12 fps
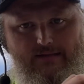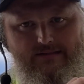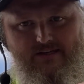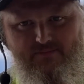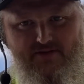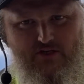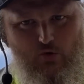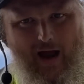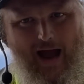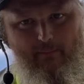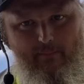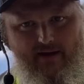
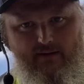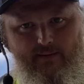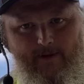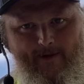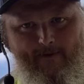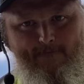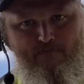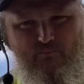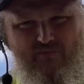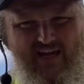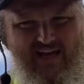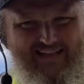subscribing,
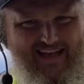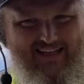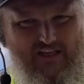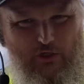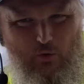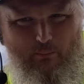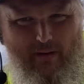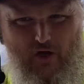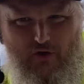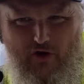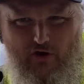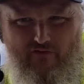hit that little
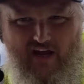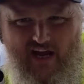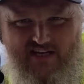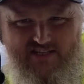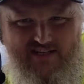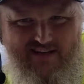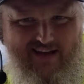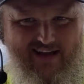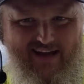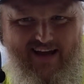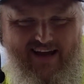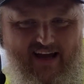bell notification
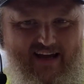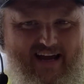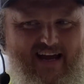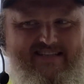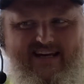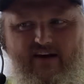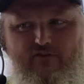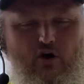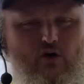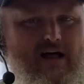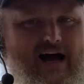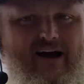in case I ever
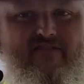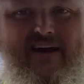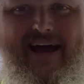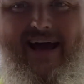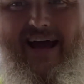go live,